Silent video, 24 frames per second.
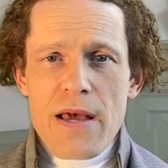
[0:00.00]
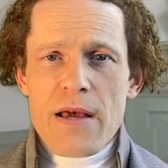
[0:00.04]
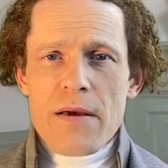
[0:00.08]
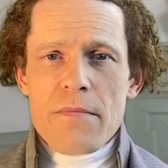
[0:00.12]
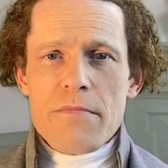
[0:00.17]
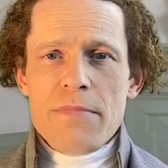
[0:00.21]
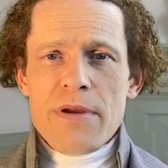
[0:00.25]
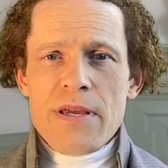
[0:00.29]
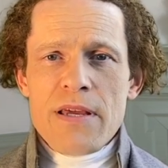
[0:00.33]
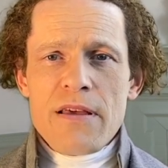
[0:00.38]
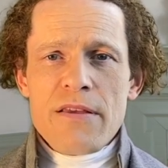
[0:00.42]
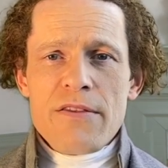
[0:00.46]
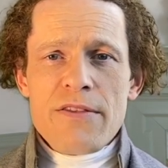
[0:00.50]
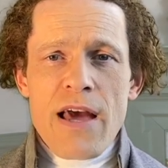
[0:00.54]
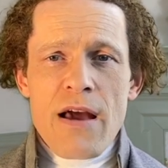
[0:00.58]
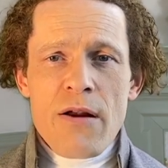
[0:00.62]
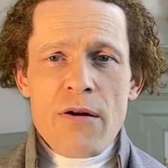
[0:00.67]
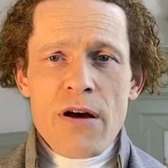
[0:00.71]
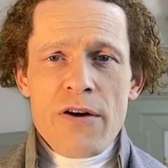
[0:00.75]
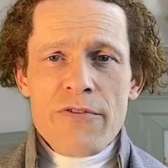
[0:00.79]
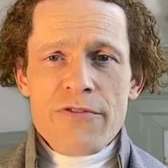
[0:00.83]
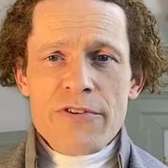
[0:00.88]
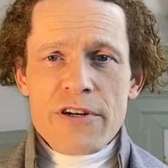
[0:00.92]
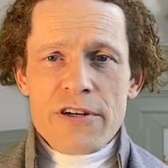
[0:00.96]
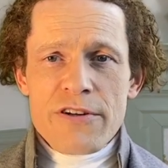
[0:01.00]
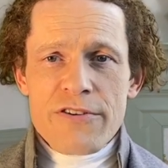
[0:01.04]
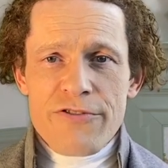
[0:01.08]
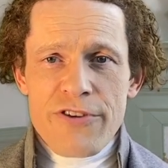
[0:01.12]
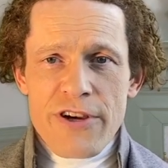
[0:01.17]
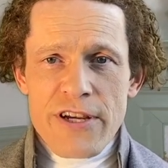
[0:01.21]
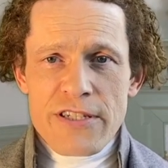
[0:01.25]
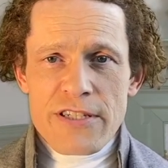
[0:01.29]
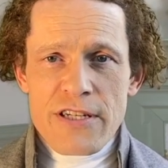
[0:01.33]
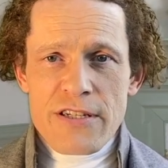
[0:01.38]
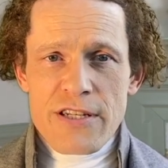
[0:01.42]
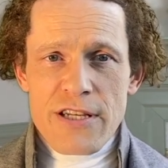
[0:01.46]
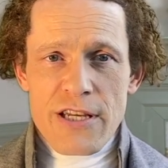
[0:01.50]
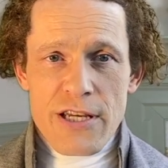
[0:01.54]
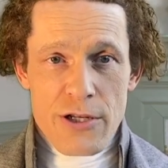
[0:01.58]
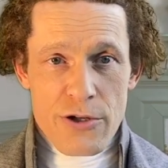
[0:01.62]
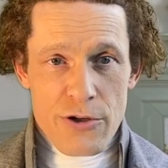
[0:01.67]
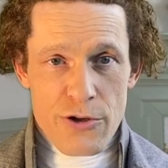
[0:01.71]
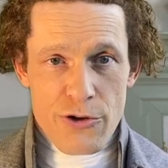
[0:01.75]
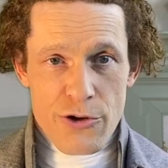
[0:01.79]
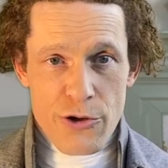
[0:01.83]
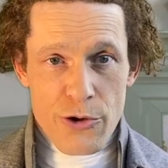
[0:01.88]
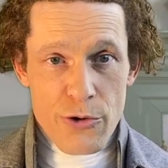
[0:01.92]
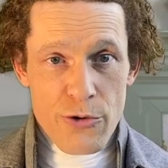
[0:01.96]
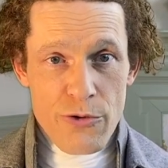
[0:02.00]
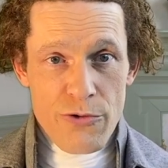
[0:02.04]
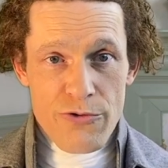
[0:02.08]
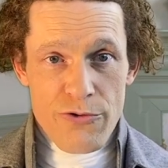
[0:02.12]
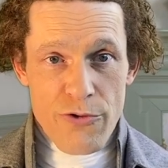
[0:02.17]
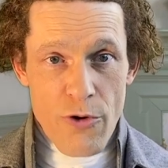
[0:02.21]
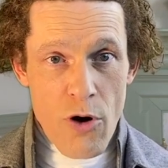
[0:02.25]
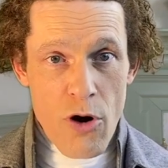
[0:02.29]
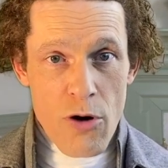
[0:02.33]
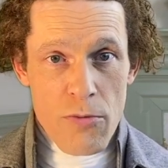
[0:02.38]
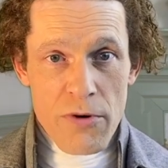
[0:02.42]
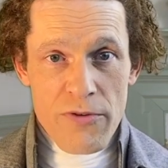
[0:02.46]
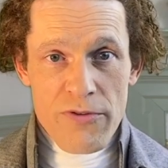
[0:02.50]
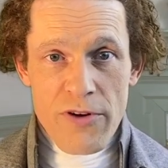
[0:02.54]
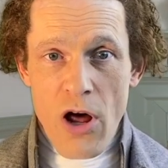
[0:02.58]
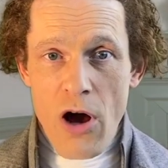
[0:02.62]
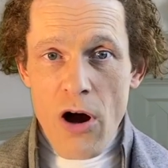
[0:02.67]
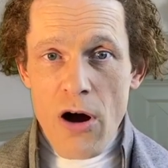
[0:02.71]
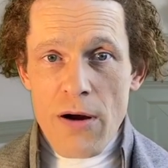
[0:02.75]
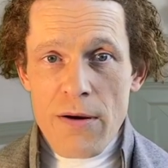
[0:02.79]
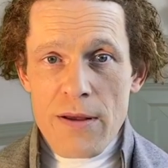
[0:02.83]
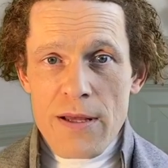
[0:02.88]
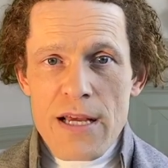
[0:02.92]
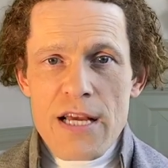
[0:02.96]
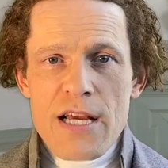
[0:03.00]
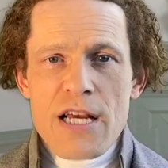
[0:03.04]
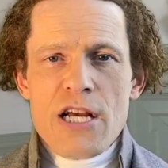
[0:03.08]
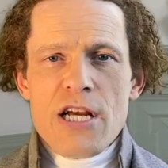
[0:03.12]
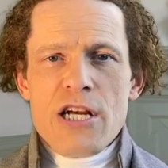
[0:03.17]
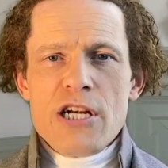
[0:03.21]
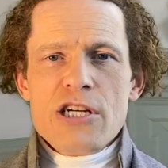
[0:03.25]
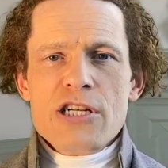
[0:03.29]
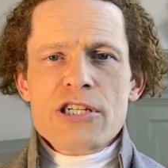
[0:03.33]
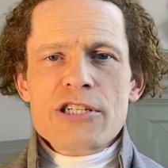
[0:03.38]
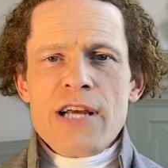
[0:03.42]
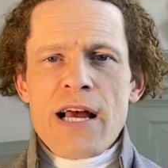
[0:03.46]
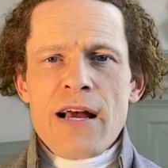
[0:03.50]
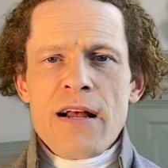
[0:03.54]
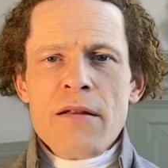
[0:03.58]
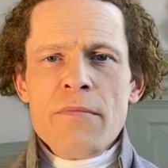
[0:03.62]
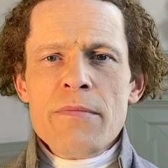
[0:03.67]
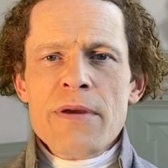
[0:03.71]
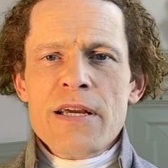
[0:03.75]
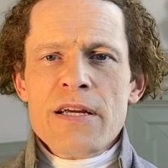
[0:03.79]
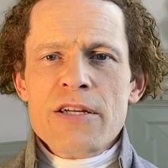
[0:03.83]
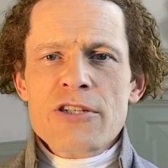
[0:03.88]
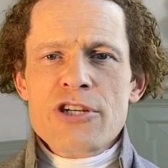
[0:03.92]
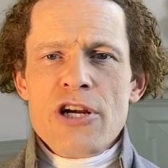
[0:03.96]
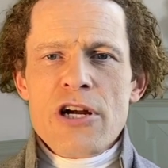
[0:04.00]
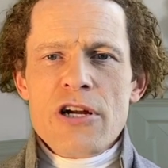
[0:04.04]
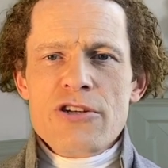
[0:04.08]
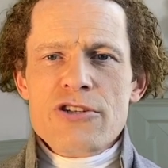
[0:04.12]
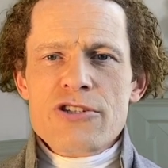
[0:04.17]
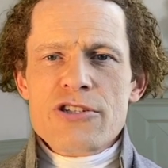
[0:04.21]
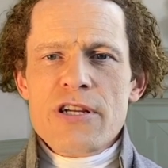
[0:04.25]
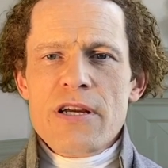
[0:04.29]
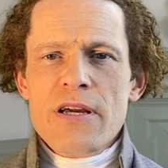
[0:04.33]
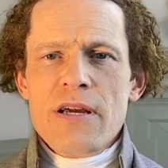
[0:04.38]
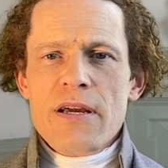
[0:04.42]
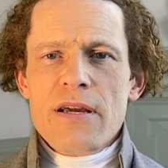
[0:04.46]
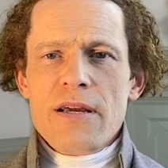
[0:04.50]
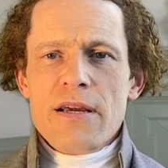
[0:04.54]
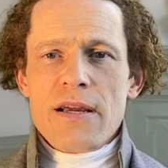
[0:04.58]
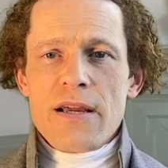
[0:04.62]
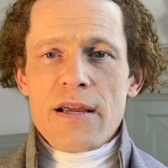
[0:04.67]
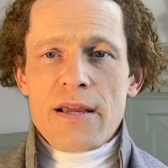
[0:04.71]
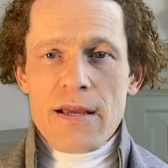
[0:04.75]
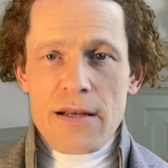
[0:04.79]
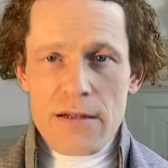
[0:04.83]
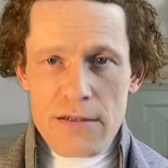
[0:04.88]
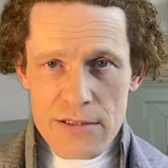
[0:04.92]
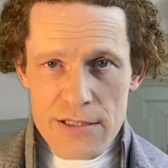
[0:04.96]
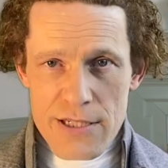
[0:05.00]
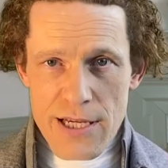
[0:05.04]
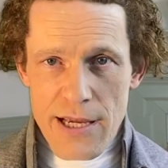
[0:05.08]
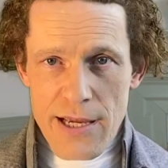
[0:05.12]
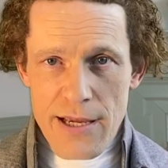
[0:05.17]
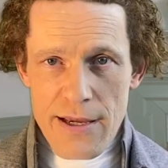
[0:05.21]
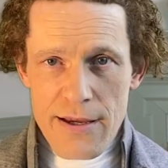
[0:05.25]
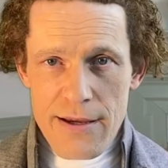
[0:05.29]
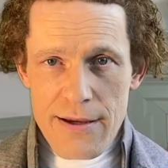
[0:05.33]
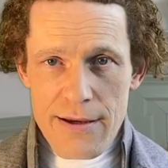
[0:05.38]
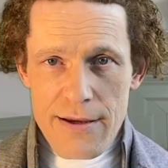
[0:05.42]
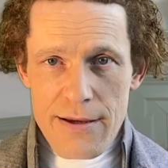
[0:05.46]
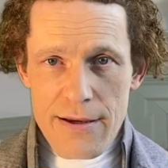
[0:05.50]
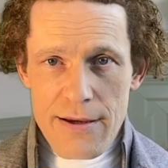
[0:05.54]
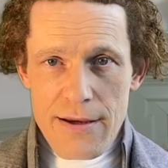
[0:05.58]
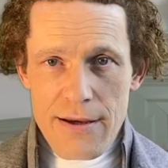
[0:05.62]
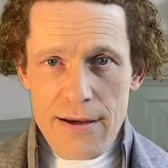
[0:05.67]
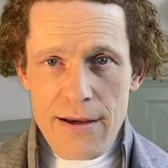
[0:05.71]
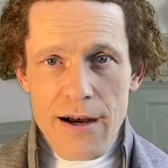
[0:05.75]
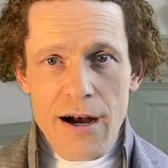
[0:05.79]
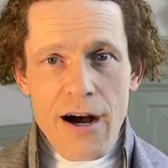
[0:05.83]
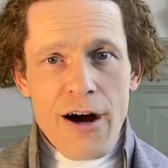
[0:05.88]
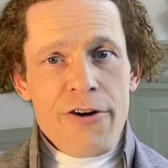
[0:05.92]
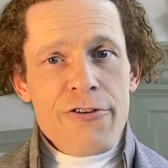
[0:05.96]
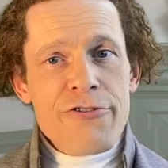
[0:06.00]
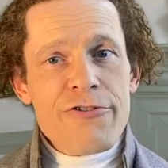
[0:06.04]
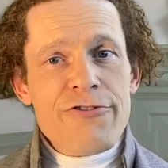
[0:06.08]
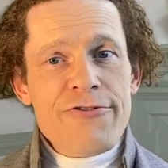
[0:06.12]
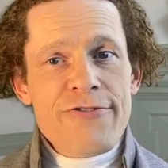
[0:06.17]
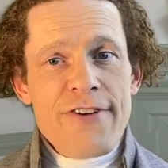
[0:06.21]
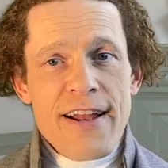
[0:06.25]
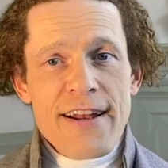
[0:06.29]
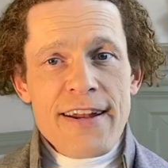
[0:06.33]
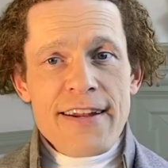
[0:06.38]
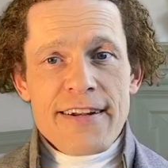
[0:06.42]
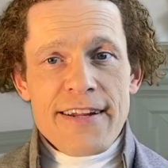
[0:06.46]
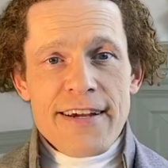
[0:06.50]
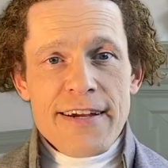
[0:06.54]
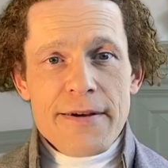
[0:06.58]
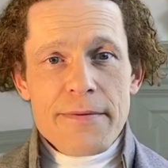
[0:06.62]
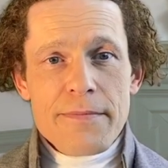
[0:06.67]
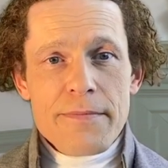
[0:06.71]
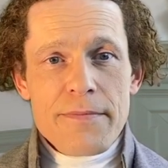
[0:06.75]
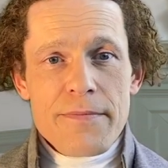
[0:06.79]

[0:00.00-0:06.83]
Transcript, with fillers: being thereof convicted in due form of law, shall be adjudged guilty of felony,